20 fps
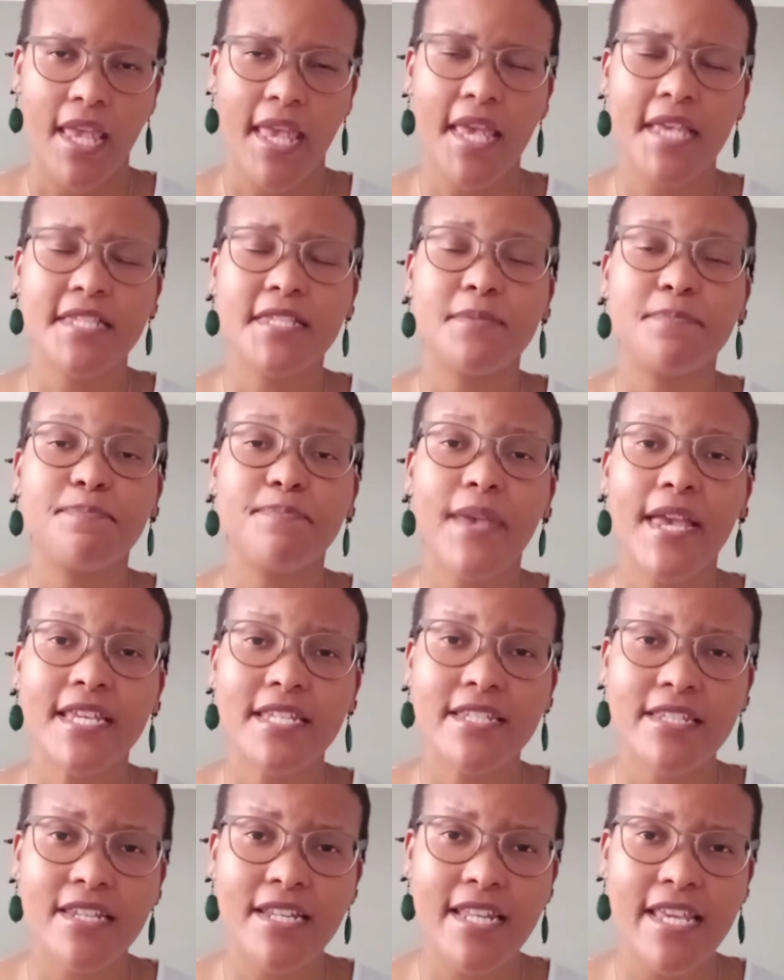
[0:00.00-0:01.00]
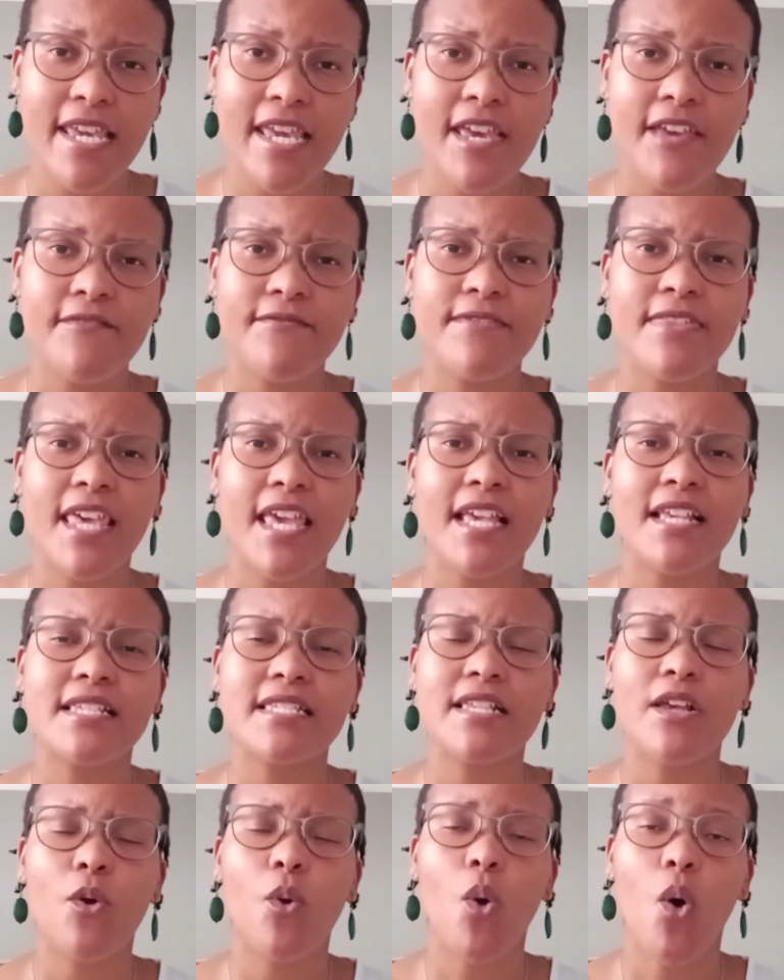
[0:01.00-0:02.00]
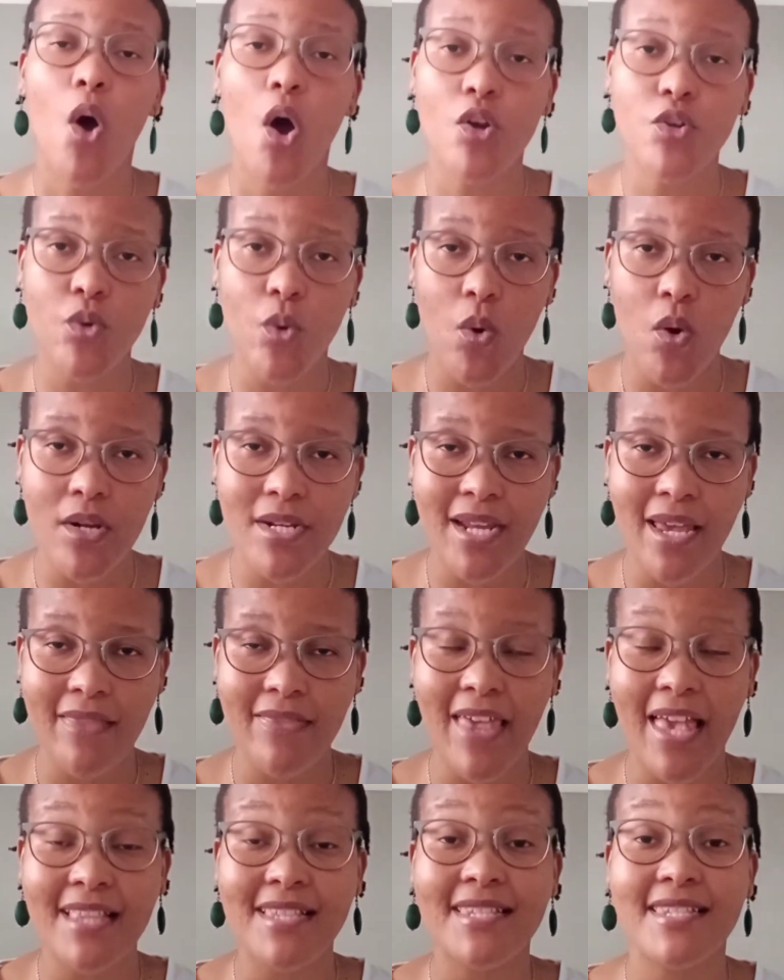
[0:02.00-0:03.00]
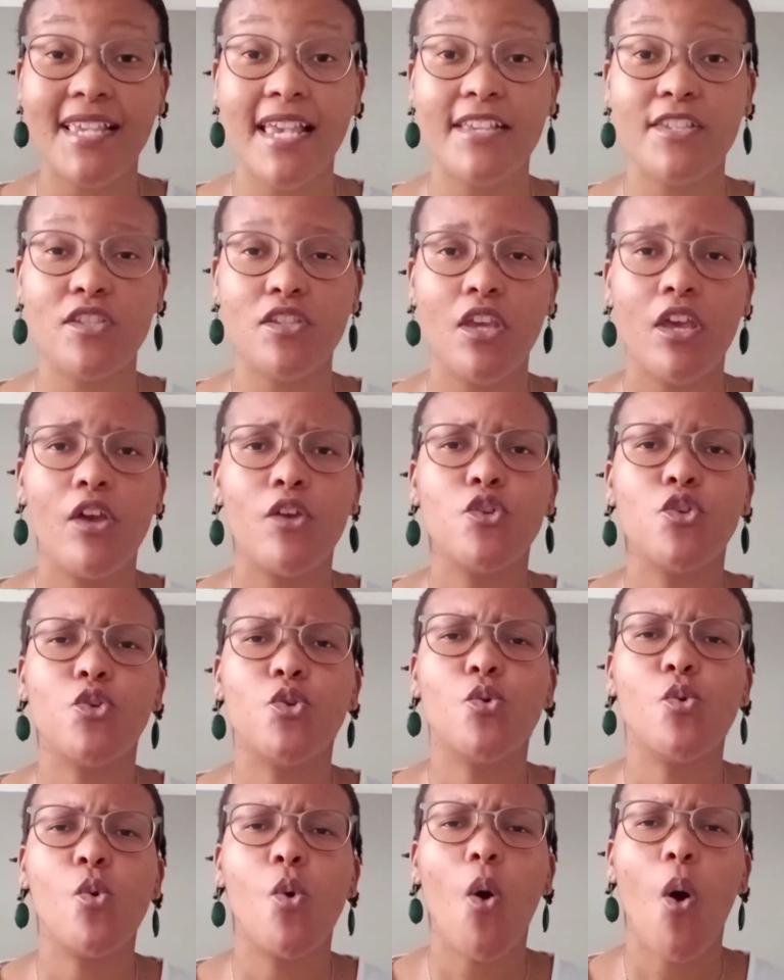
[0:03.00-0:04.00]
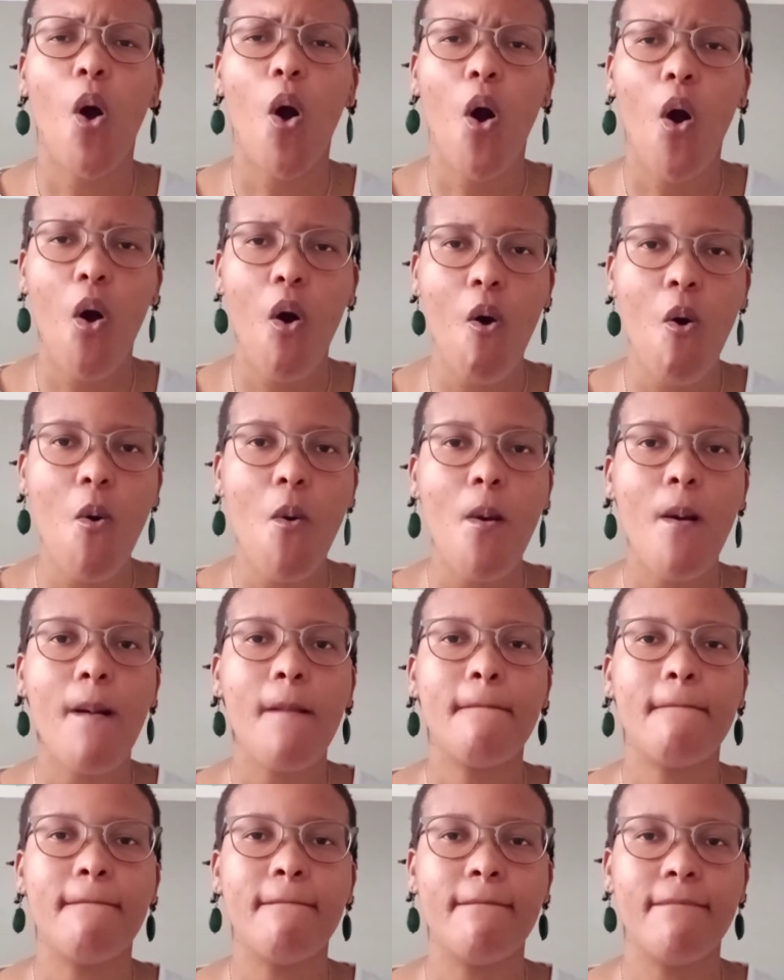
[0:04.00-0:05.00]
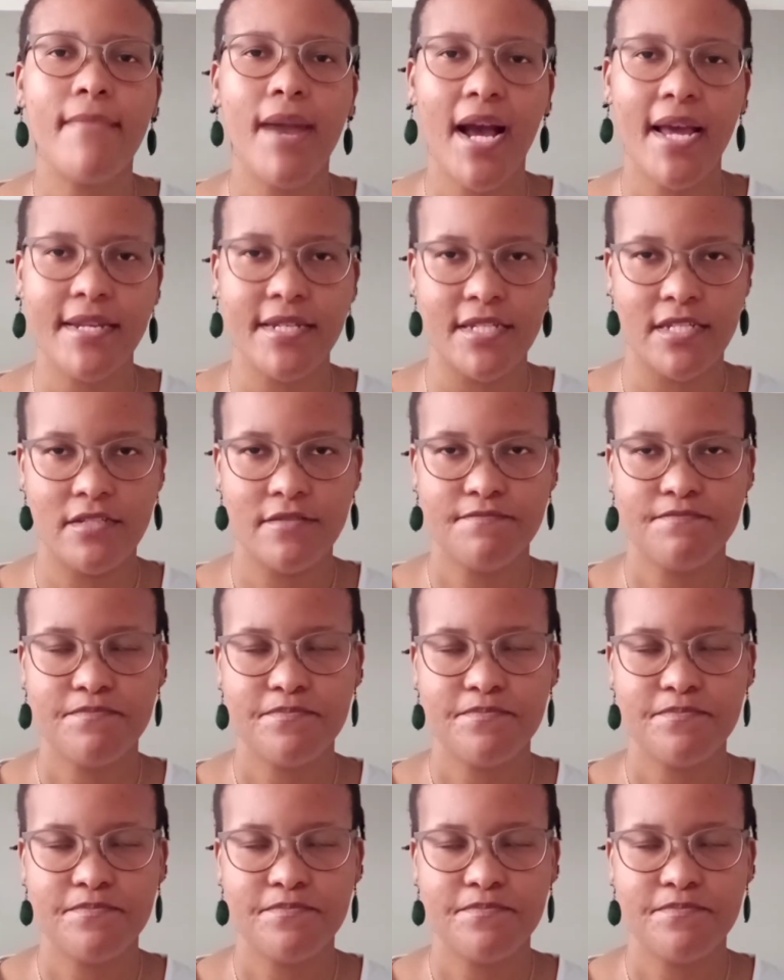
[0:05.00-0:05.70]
especially if there is a court order that says you owe money.